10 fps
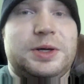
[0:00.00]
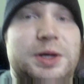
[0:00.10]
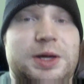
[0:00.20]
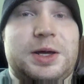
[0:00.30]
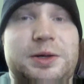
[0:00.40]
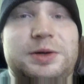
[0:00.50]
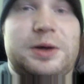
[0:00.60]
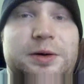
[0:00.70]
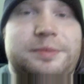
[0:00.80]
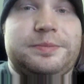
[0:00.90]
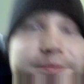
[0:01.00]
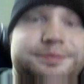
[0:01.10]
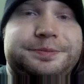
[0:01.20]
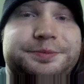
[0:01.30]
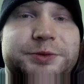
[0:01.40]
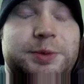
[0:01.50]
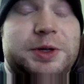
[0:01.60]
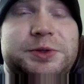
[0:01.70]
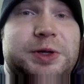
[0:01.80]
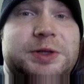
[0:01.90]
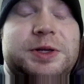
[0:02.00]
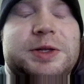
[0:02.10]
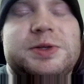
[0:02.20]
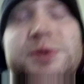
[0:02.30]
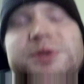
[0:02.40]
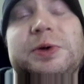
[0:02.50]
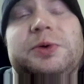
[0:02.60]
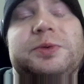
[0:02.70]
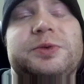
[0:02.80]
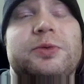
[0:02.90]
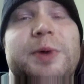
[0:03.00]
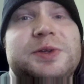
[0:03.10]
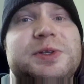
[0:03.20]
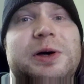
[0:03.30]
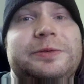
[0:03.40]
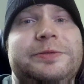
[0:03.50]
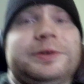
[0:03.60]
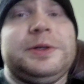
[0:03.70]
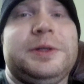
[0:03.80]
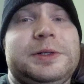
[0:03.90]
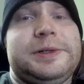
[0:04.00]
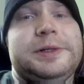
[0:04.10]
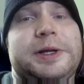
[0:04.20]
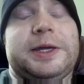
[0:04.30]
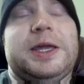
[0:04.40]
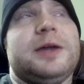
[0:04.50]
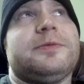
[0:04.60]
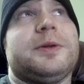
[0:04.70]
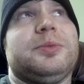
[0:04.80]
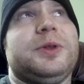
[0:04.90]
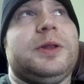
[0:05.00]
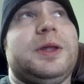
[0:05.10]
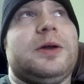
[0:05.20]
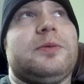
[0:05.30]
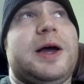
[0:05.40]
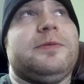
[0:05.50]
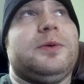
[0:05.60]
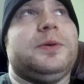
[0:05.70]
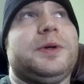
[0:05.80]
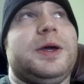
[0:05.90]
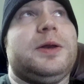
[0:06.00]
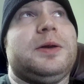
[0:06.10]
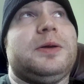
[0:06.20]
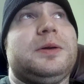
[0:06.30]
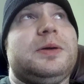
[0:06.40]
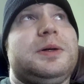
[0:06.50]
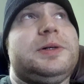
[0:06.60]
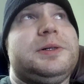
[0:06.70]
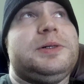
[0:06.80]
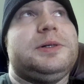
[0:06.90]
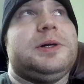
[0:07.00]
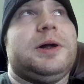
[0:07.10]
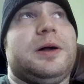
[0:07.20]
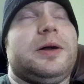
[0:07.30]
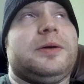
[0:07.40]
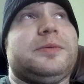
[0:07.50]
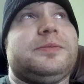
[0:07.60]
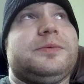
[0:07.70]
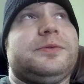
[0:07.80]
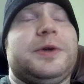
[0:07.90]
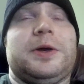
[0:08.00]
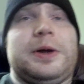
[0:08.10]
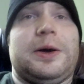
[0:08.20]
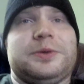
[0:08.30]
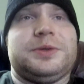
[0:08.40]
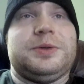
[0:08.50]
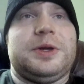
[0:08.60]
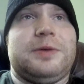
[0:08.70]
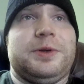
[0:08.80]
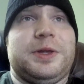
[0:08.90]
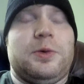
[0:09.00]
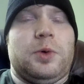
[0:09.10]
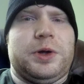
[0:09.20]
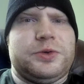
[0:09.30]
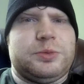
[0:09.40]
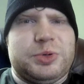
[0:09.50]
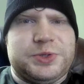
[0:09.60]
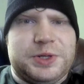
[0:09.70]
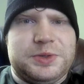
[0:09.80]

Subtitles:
And I mean, it's still through myself. I can't completely unravel and uh, figure out everything 100%.